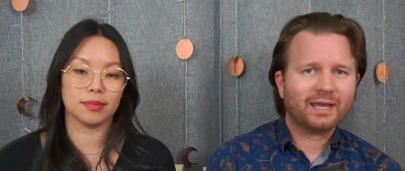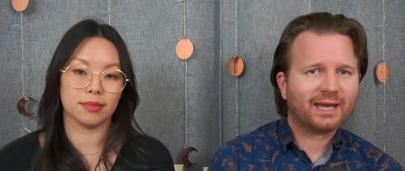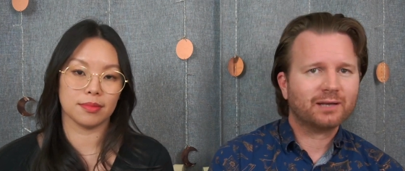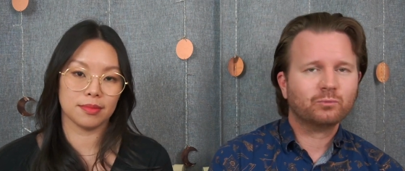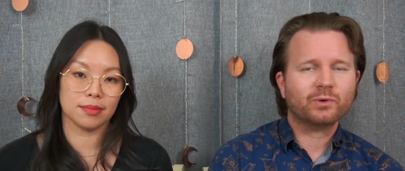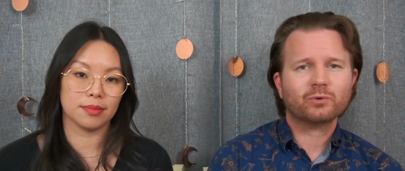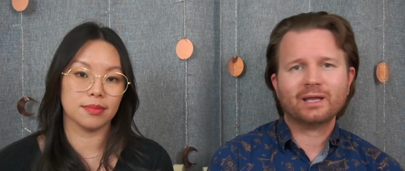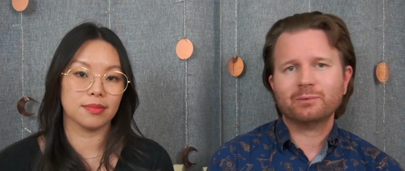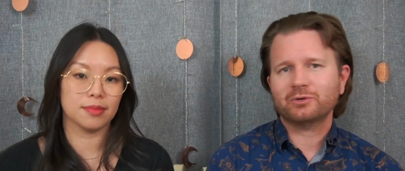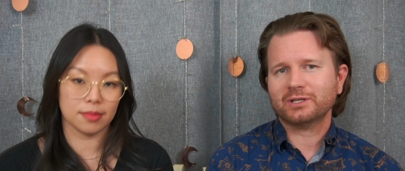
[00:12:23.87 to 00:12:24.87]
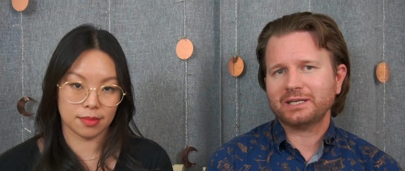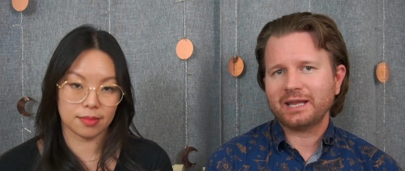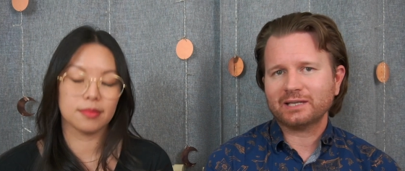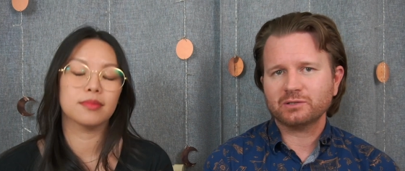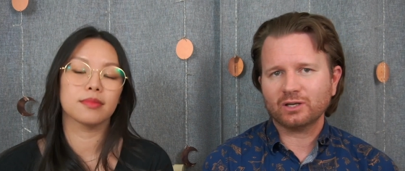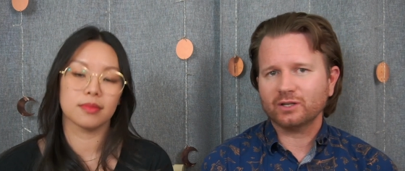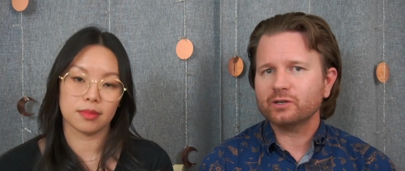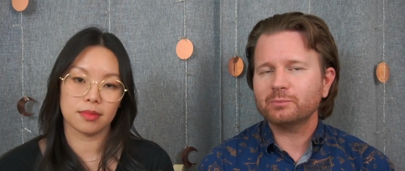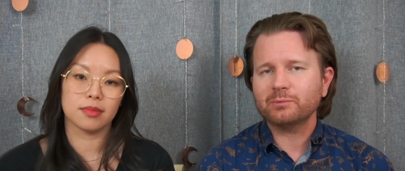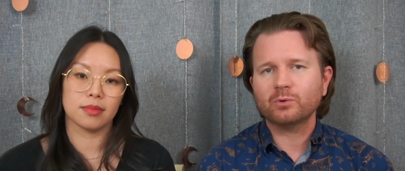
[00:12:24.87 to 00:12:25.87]
Speaker 1: had we were able to connect a
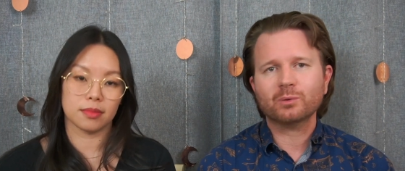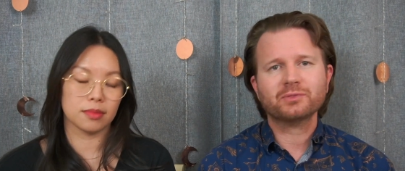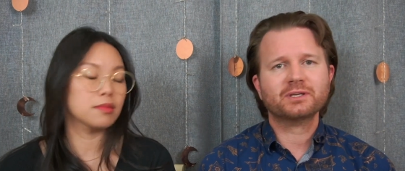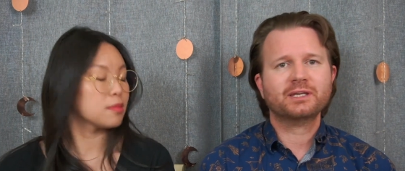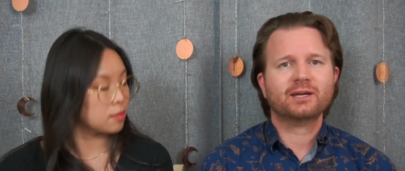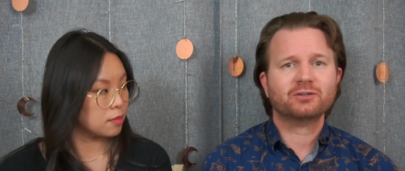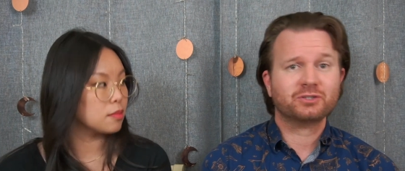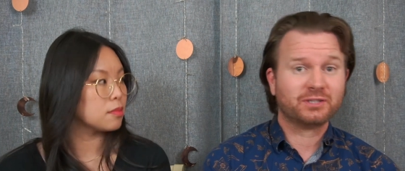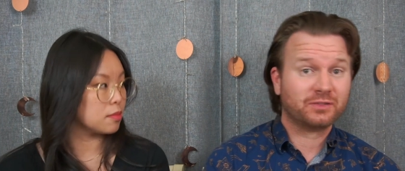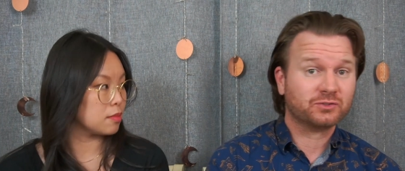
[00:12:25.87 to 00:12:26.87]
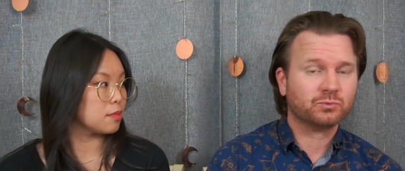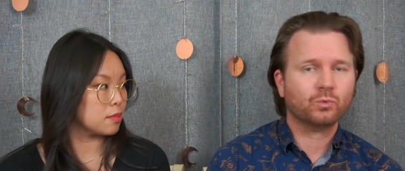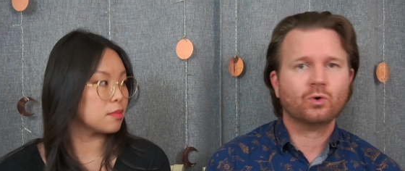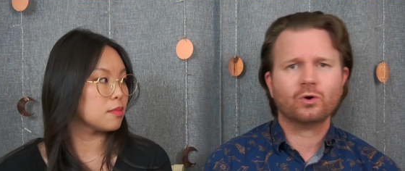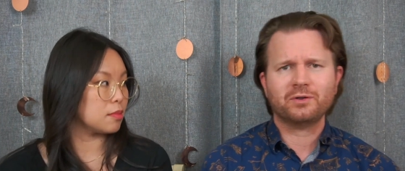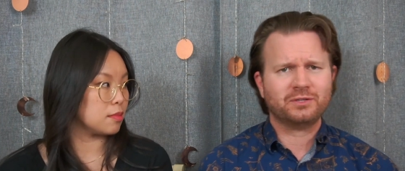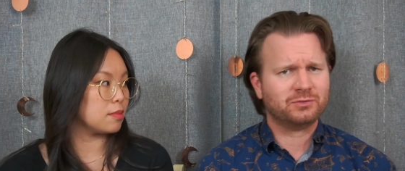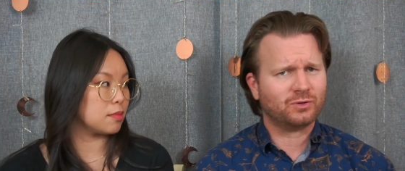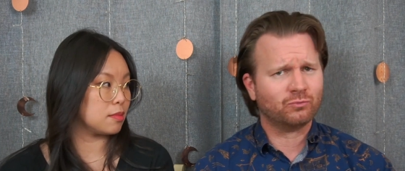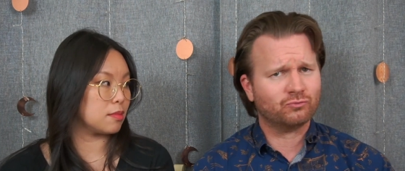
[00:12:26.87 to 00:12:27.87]
little bit more with the characters and this war and
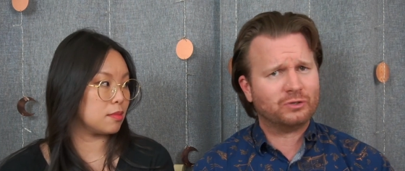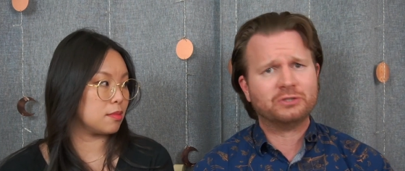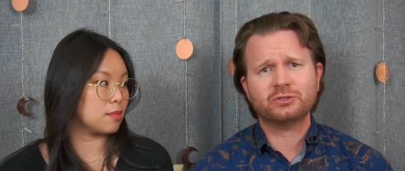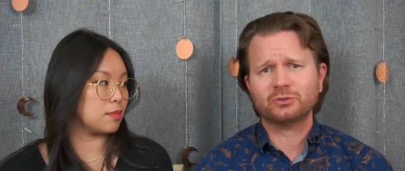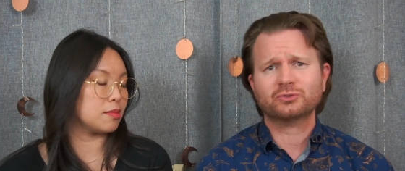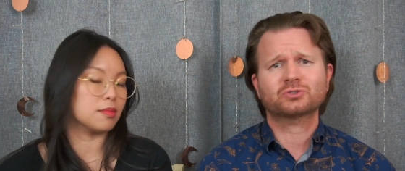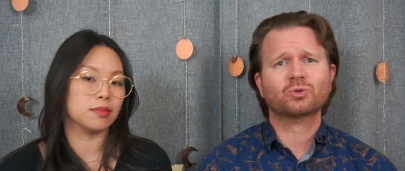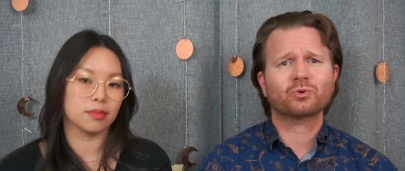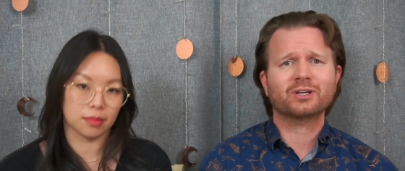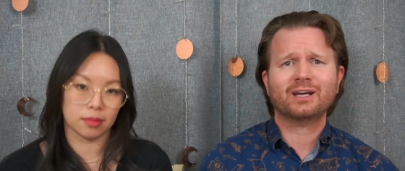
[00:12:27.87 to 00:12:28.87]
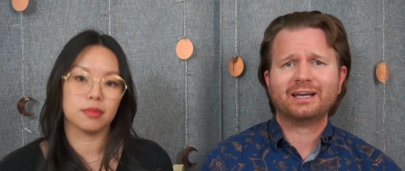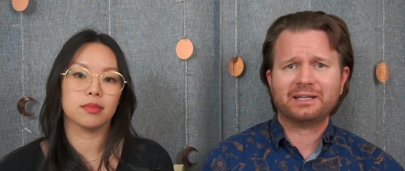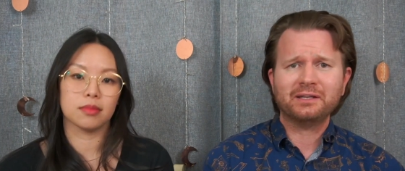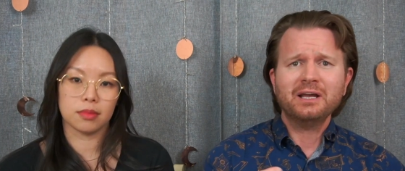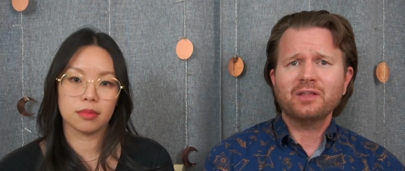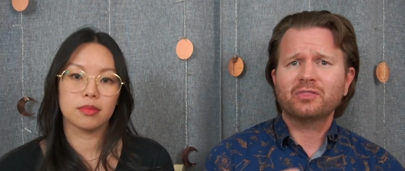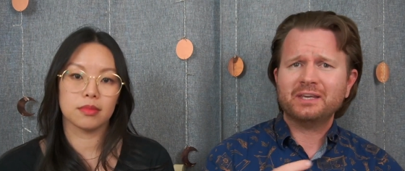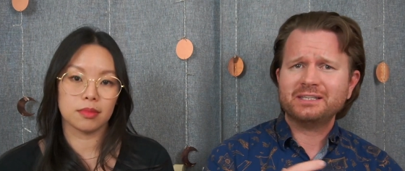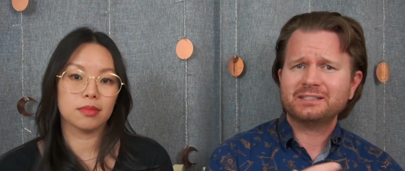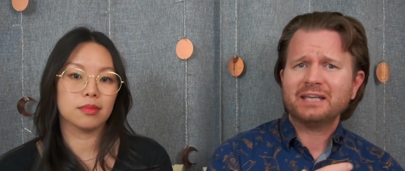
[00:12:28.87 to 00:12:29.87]
this original storyline and
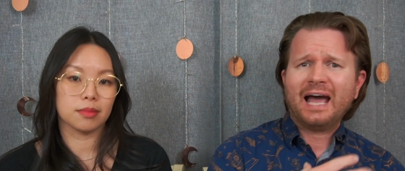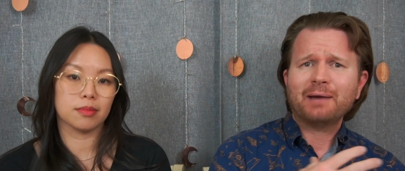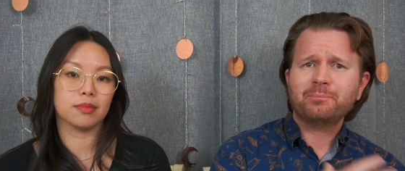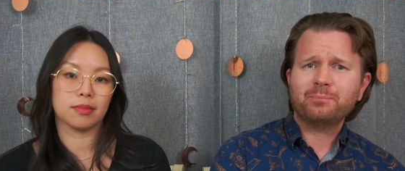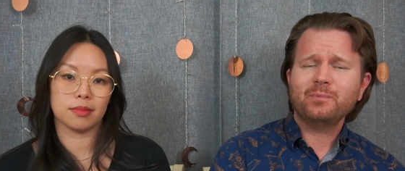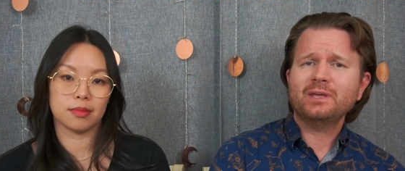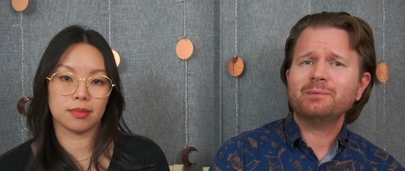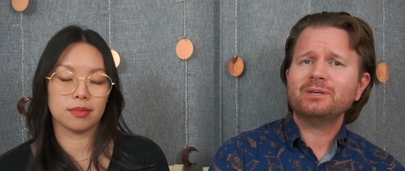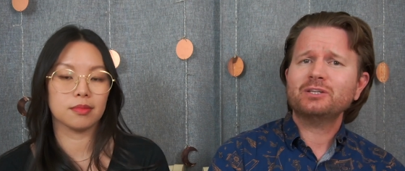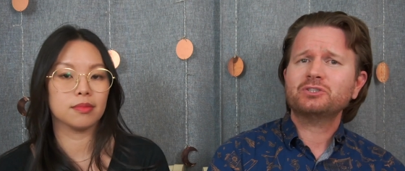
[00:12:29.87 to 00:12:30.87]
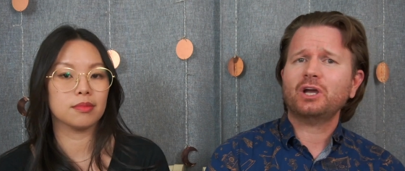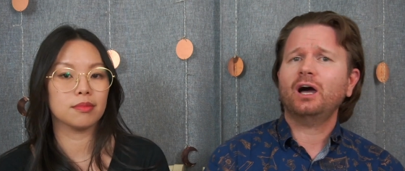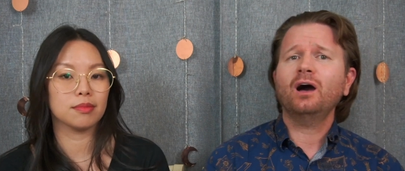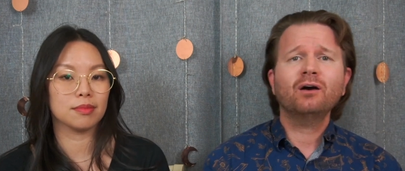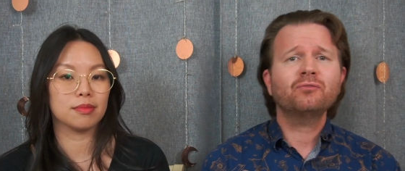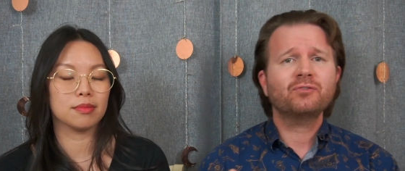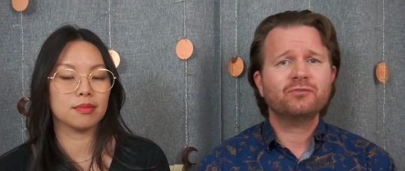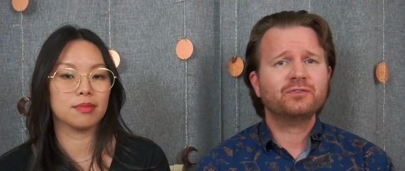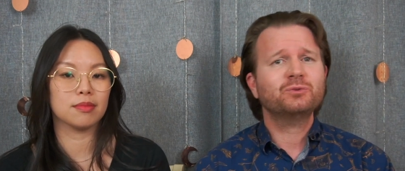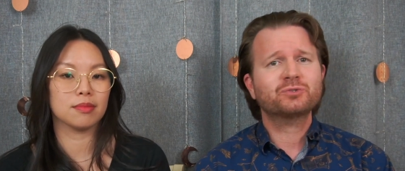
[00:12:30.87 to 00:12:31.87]
his image of the
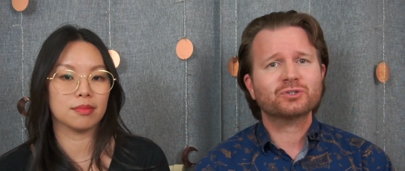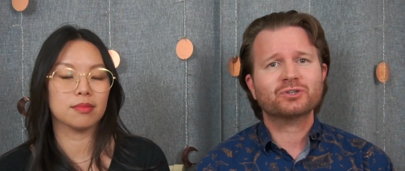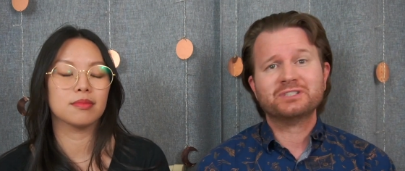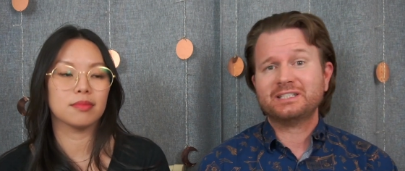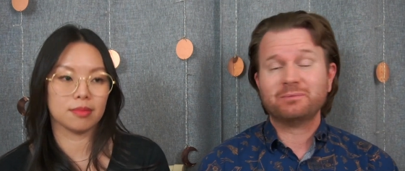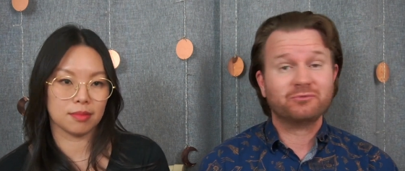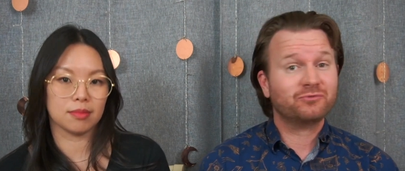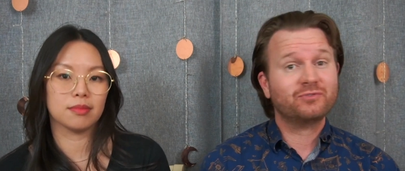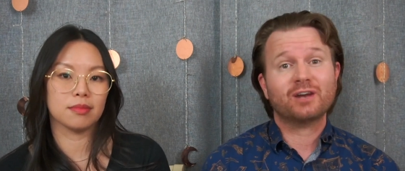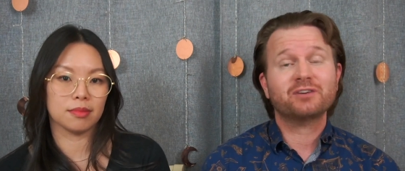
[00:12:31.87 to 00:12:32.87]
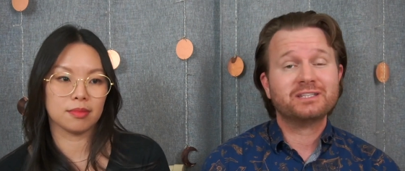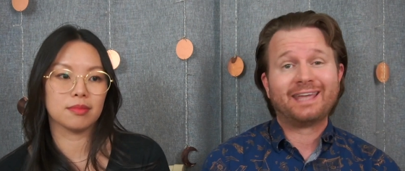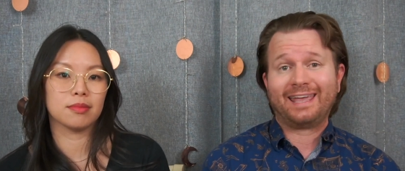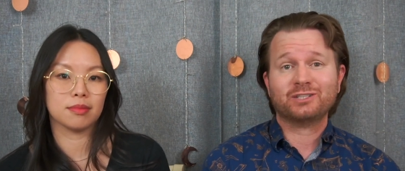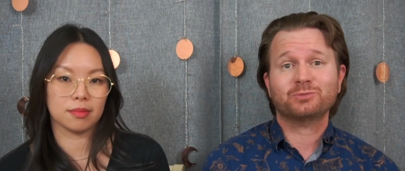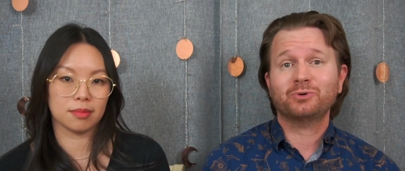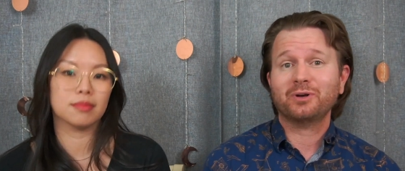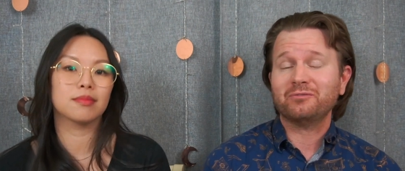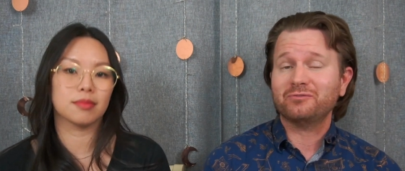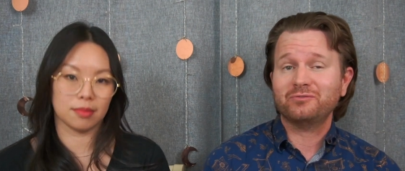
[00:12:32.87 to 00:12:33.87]
future seemed very
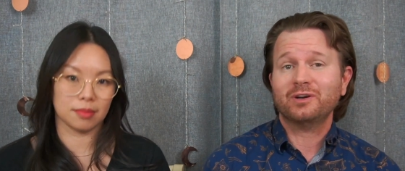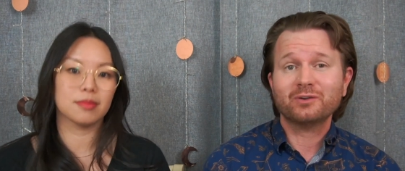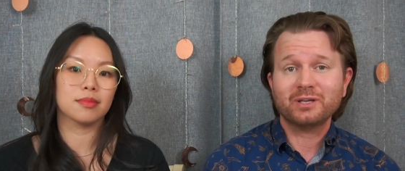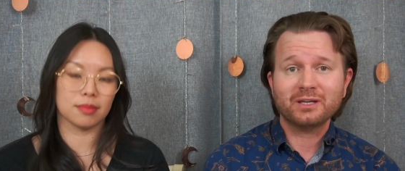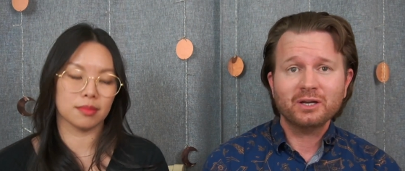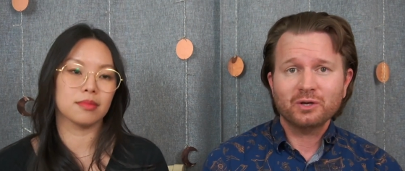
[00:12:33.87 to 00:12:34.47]
tangible and very